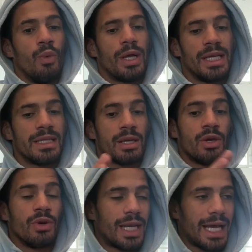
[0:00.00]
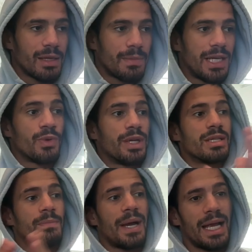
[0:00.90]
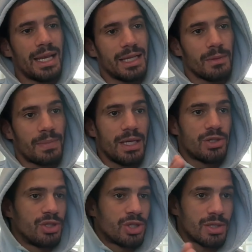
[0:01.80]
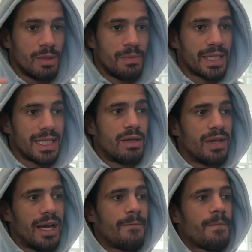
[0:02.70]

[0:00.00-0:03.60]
what is a good landing page, what is a bad landing page, and just the breakdown of that?